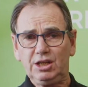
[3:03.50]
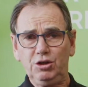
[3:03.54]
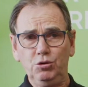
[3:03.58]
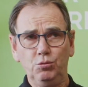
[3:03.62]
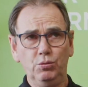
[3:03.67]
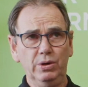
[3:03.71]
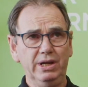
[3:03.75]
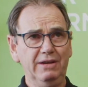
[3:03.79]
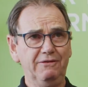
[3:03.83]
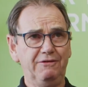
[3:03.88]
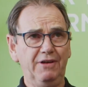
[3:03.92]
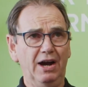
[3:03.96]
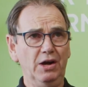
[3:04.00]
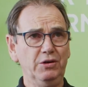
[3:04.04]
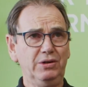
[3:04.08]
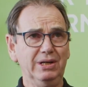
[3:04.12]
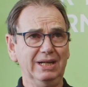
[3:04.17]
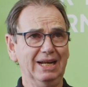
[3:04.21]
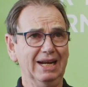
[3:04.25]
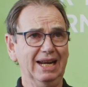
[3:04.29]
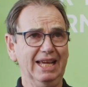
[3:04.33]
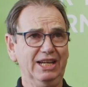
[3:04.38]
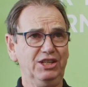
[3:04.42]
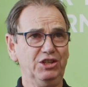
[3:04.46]
We vote
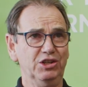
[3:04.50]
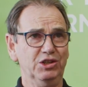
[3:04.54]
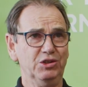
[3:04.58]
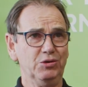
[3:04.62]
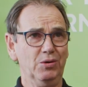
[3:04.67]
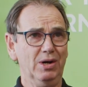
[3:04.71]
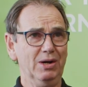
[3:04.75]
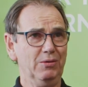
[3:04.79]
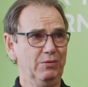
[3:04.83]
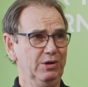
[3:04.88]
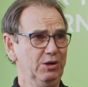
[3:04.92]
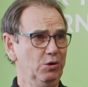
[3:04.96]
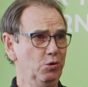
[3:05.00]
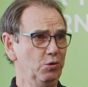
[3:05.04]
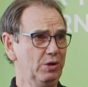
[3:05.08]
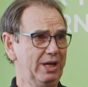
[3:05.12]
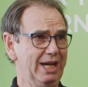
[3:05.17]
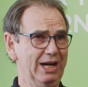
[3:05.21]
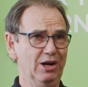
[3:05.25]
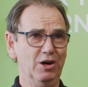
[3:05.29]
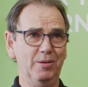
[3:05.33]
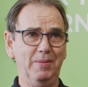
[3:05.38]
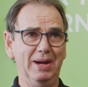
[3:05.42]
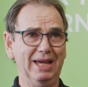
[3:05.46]
in elections, right? We all
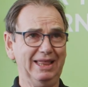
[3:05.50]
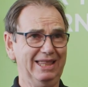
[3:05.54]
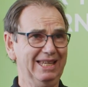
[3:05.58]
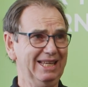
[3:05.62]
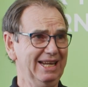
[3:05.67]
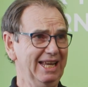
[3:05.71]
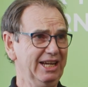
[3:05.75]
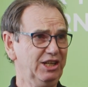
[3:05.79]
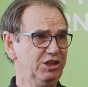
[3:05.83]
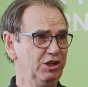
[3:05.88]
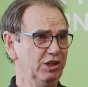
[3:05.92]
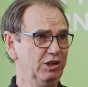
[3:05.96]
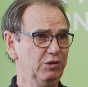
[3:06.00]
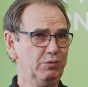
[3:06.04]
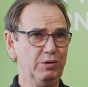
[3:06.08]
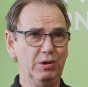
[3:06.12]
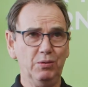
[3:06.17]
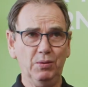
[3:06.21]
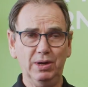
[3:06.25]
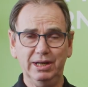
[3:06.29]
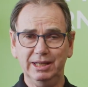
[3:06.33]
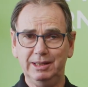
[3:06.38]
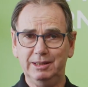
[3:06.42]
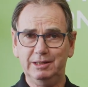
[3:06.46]
care about the elections. We
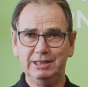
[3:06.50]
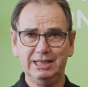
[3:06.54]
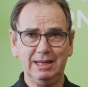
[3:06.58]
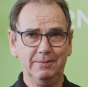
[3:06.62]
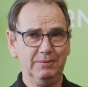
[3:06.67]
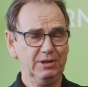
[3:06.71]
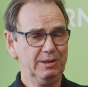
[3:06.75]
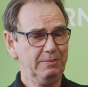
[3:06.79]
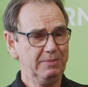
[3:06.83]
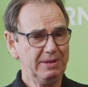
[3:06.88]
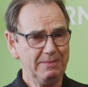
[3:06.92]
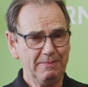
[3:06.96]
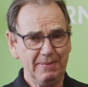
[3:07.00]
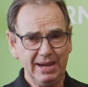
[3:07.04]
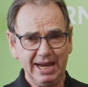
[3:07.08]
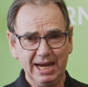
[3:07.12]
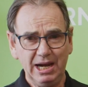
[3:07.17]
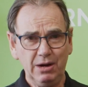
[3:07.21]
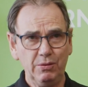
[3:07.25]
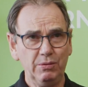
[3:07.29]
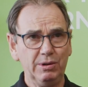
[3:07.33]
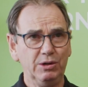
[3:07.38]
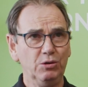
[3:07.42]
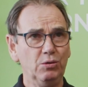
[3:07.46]
want someone to be
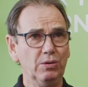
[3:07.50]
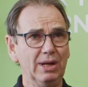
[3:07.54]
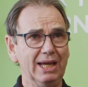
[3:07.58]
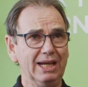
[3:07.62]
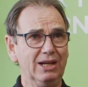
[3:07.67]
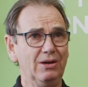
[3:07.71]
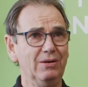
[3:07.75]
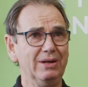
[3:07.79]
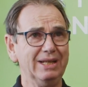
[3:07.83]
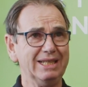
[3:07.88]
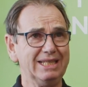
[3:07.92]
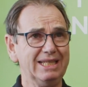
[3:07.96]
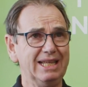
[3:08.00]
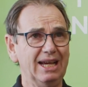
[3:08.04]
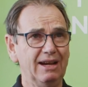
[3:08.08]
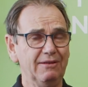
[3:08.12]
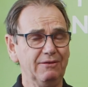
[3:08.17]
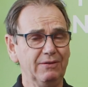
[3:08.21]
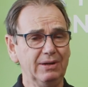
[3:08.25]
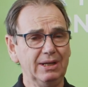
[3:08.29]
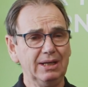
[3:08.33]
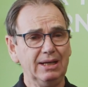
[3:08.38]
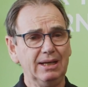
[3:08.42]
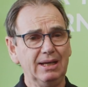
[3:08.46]
mayor and all that kind of
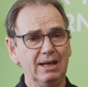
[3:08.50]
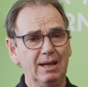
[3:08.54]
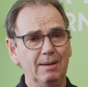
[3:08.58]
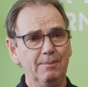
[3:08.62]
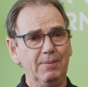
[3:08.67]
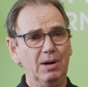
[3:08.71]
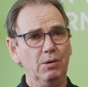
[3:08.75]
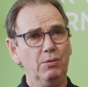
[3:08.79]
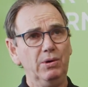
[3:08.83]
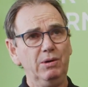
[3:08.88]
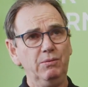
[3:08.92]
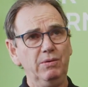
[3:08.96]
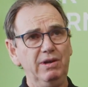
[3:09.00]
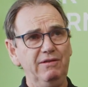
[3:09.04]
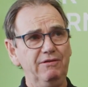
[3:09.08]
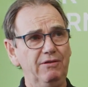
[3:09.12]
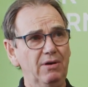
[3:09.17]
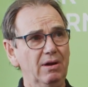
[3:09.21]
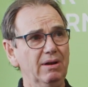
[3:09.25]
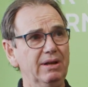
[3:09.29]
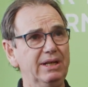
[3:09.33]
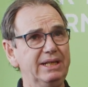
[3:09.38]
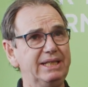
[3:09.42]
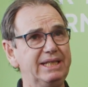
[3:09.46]
stuff. But when we
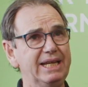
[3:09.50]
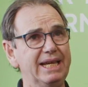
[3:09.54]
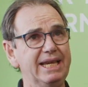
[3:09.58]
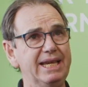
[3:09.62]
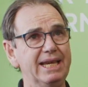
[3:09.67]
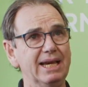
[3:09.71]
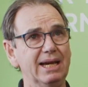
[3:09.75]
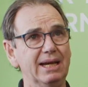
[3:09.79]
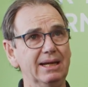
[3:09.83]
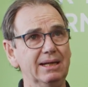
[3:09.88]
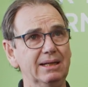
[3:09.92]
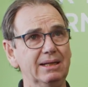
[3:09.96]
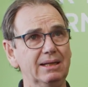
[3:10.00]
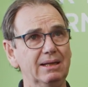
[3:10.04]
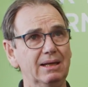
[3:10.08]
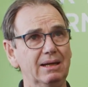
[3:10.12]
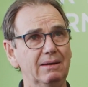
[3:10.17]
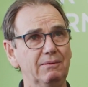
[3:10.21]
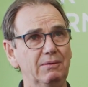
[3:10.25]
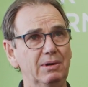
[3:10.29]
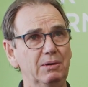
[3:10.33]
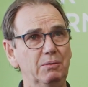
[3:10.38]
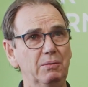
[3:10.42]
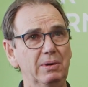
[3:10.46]
volunteer,
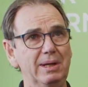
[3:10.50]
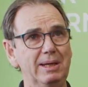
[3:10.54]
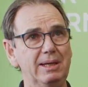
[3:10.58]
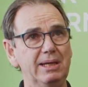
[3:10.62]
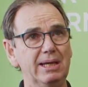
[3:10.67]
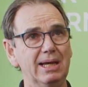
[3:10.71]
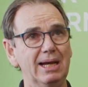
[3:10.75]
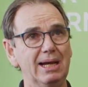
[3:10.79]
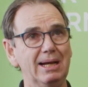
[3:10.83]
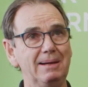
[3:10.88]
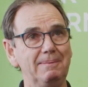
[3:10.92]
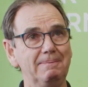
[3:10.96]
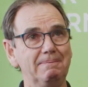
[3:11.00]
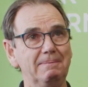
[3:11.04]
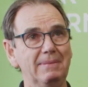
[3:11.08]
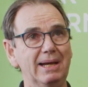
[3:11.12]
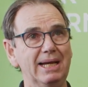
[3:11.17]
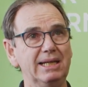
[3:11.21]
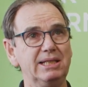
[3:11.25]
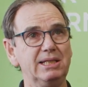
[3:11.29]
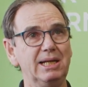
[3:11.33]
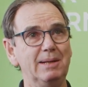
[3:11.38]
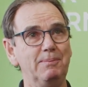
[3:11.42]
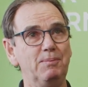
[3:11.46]
when we
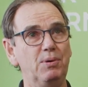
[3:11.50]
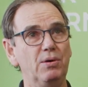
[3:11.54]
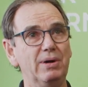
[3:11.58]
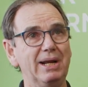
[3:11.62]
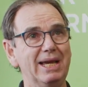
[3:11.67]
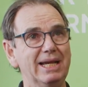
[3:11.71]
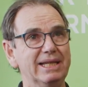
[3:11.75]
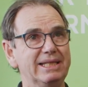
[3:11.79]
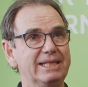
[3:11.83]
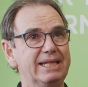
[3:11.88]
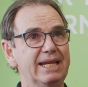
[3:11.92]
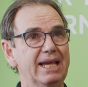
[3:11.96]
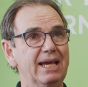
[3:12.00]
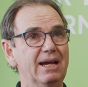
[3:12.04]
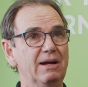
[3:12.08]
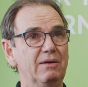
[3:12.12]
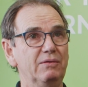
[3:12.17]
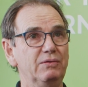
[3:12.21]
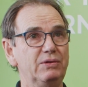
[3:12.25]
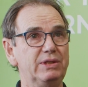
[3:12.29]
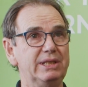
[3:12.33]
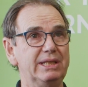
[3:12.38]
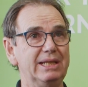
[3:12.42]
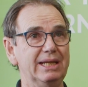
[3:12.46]
actually put
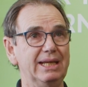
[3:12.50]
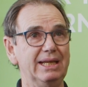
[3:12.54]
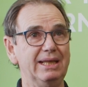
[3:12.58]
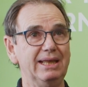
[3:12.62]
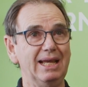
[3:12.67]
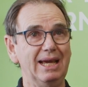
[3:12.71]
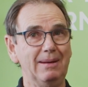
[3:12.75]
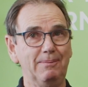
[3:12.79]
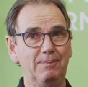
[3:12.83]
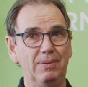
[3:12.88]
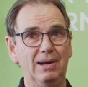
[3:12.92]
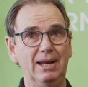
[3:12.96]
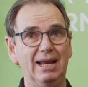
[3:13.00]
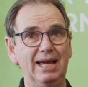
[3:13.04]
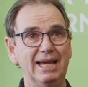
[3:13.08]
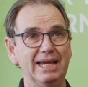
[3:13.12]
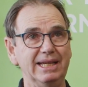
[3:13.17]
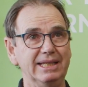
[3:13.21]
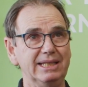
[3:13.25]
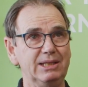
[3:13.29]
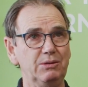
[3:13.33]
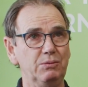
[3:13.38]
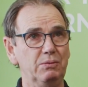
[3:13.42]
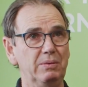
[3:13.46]
ourselves in that
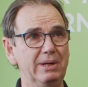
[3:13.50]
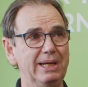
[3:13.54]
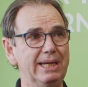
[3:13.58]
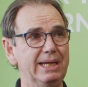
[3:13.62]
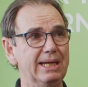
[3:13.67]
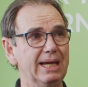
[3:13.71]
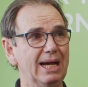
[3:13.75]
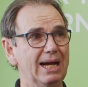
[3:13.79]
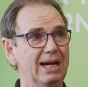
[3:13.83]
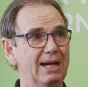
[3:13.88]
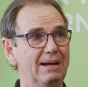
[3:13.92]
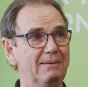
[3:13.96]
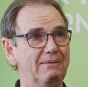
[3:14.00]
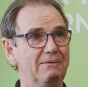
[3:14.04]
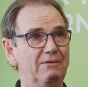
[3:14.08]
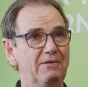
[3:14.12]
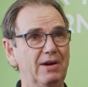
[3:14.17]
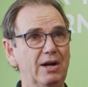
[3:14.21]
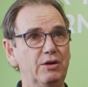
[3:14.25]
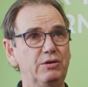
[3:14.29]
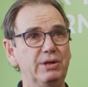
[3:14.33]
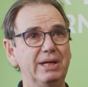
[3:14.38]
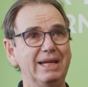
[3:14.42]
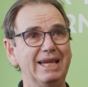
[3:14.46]
place, we are
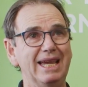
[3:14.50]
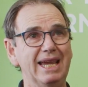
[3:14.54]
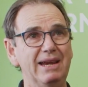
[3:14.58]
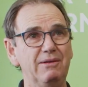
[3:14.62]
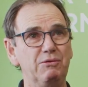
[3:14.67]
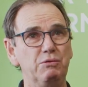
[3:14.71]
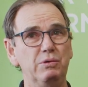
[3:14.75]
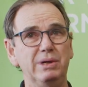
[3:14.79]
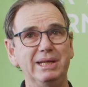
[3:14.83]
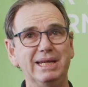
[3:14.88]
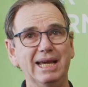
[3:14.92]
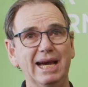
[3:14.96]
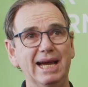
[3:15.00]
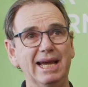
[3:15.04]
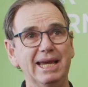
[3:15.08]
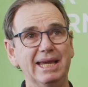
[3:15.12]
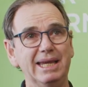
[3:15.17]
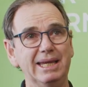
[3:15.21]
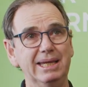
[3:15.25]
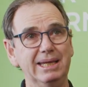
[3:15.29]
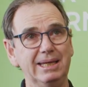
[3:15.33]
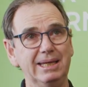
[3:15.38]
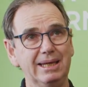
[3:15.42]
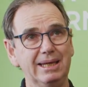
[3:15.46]
voting every
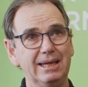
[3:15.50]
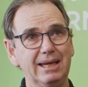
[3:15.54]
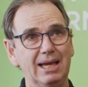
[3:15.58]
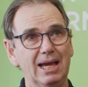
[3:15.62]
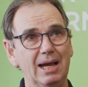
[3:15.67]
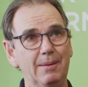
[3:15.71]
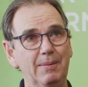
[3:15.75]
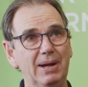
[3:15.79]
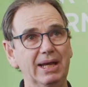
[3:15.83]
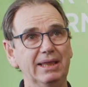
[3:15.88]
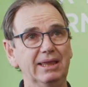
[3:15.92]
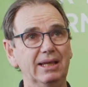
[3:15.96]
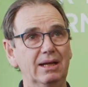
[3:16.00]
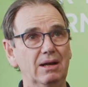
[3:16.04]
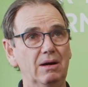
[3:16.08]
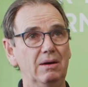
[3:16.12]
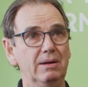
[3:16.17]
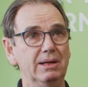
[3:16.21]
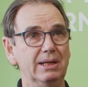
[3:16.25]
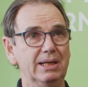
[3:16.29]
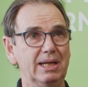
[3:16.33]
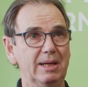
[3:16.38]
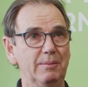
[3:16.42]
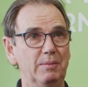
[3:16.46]
day about the
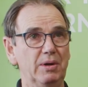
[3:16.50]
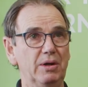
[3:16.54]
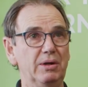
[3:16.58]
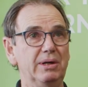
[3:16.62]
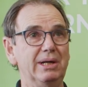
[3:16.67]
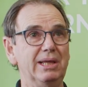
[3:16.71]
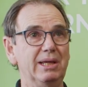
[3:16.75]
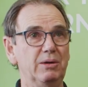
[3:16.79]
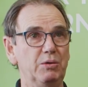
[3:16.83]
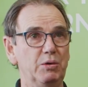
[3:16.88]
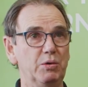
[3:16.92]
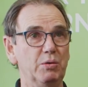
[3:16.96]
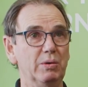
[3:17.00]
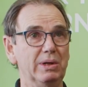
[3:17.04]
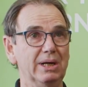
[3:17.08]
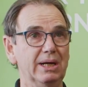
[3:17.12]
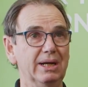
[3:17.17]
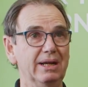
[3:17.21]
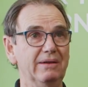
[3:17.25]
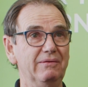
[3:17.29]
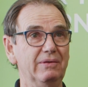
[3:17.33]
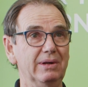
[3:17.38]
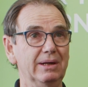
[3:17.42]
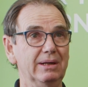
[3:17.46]
kind of community that we want to
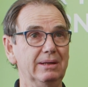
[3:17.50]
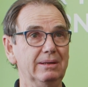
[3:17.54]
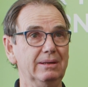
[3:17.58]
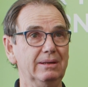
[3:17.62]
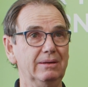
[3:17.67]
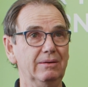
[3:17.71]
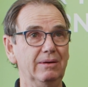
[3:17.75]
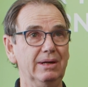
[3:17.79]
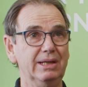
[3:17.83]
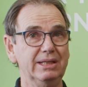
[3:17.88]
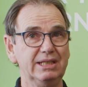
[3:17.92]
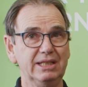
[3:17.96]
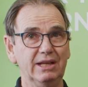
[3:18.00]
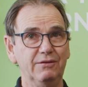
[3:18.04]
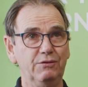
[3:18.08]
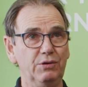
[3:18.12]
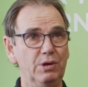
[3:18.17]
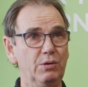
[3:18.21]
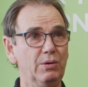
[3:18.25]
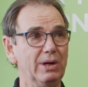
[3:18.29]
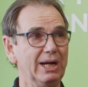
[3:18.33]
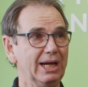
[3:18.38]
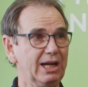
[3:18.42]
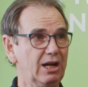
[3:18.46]
live in, right? So if
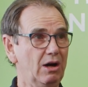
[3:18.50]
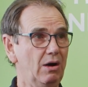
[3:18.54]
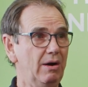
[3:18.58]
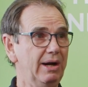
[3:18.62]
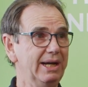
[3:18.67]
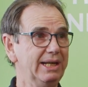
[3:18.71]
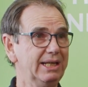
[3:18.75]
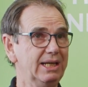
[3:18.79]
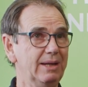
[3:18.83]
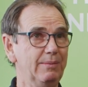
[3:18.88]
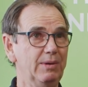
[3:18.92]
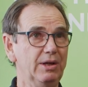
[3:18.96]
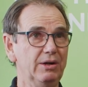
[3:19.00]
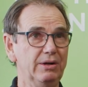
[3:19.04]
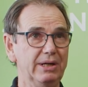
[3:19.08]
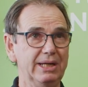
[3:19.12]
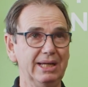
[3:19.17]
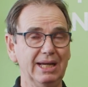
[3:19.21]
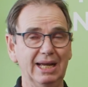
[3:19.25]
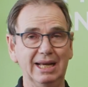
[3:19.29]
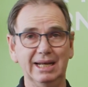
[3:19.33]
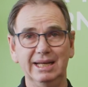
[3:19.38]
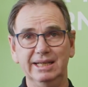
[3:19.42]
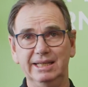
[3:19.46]
we want a kind
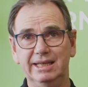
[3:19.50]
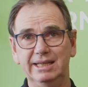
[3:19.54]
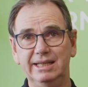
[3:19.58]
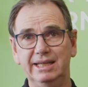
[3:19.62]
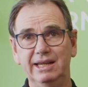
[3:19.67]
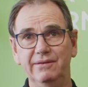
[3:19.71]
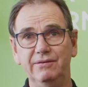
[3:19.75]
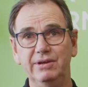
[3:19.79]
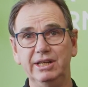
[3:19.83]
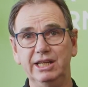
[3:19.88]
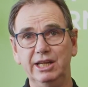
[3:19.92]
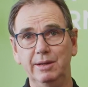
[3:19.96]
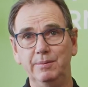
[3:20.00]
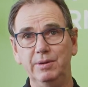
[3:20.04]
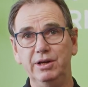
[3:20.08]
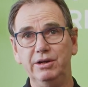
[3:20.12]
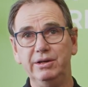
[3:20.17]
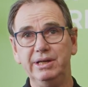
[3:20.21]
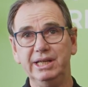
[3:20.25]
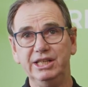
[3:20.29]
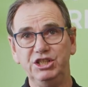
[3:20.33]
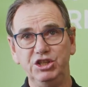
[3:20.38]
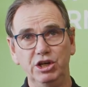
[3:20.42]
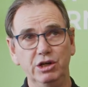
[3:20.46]
community, a giving
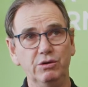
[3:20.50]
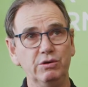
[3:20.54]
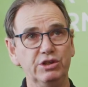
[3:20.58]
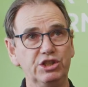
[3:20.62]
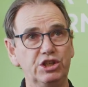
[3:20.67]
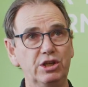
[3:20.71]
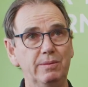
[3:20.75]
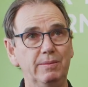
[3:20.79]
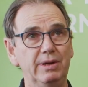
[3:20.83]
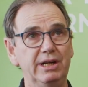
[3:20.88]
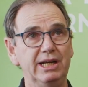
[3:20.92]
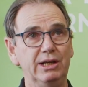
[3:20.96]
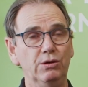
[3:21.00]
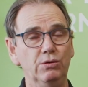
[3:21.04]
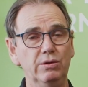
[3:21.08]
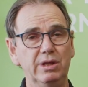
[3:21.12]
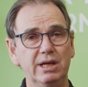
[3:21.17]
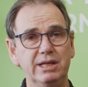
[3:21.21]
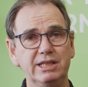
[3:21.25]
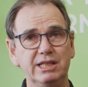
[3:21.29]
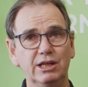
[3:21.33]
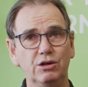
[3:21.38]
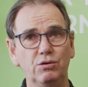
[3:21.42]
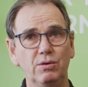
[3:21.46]
community, a generous community, all
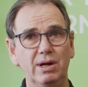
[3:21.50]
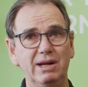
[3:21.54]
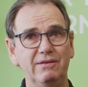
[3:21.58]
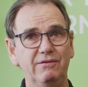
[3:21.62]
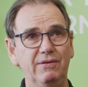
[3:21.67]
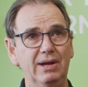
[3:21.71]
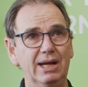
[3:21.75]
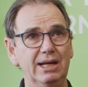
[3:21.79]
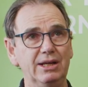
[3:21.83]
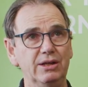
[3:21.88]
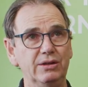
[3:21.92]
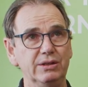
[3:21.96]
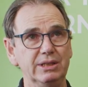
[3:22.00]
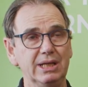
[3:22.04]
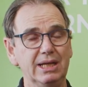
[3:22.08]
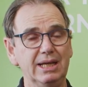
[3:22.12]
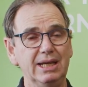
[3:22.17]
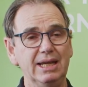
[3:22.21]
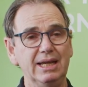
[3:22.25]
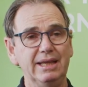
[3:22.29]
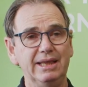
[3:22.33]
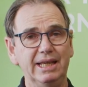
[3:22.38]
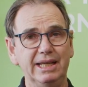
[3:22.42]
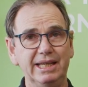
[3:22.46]
those are great values,
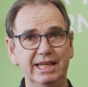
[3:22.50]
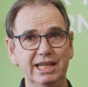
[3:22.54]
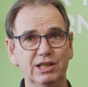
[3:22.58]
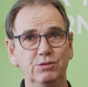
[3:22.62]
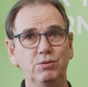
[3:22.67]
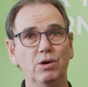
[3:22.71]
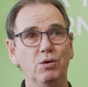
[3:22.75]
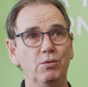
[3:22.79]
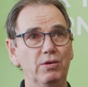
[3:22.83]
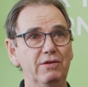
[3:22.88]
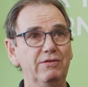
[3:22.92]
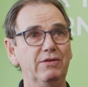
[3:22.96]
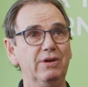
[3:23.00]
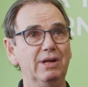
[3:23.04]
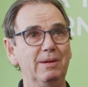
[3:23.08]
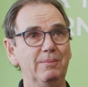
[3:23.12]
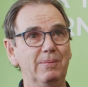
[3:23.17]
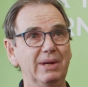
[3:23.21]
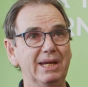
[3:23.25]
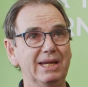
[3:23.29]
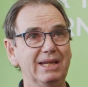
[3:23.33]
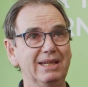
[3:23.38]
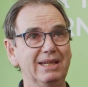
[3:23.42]
then guess what we've got to be?